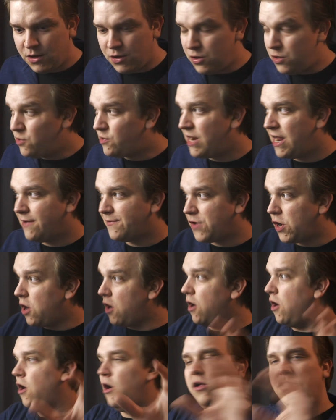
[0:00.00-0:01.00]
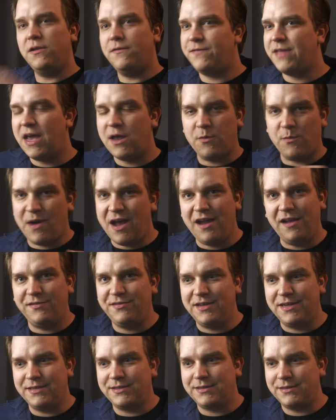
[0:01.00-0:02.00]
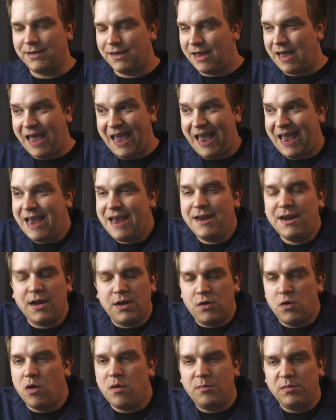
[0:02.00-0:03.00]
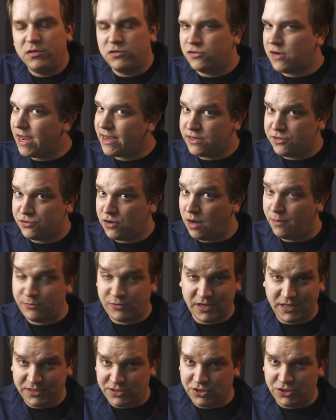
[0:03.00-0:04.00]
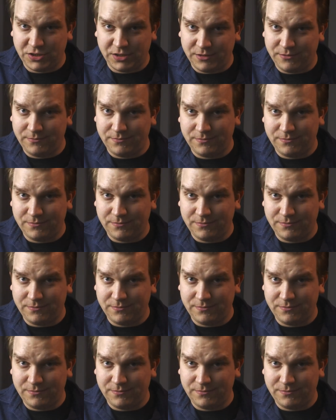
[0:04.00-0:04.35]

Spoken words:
you can have all of that wildness in a normal drag and drop transition.